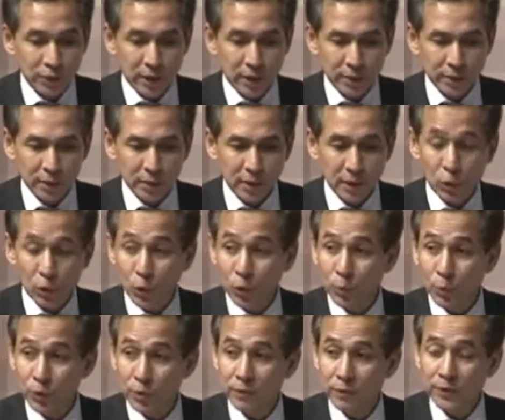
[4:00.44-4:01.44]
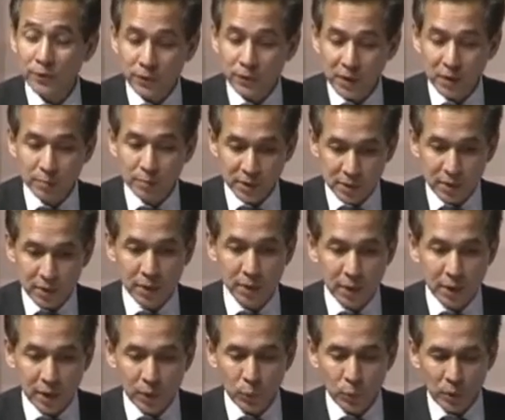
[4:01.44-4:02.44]
stands at almost 15%,
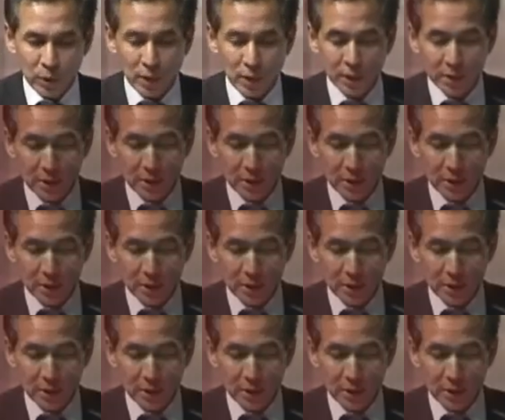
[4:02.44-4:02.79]
and we are